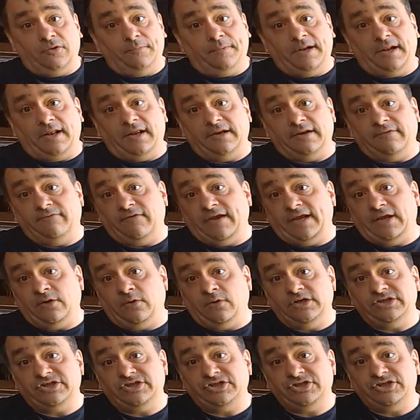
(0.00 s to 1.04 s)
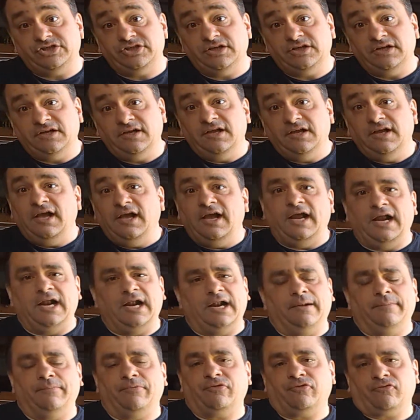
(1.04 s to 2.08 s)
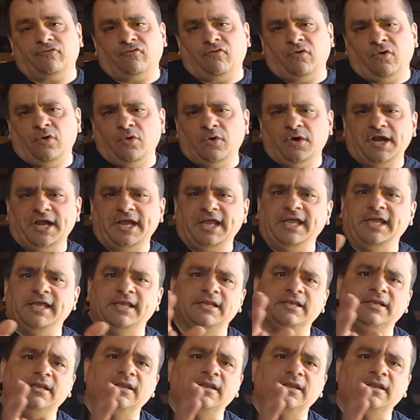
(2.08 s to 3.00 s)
bit on the Vanquish, and I'm throwing in the